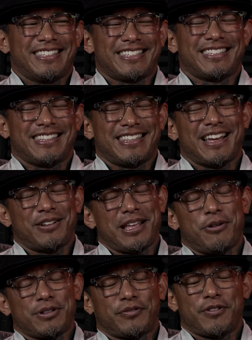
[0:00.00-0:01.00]
that
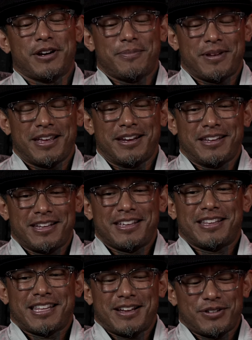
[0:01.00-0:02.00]
was fun, man.
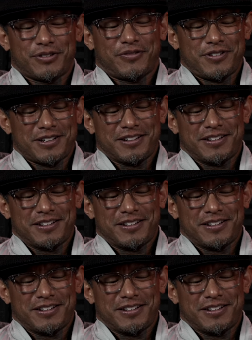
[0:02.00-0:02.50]
That was fun.